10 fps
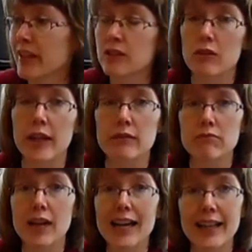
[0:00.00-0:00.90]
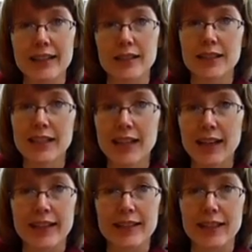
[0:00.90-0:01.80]
it's okay. I like it.
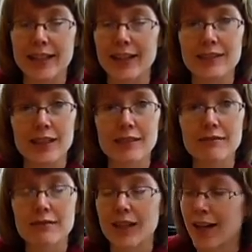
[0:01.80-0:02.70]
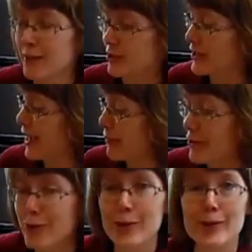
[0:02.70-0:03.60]
And like I said, I'm just happy
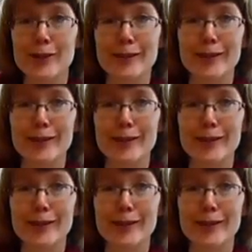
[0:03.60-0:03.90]
there's notes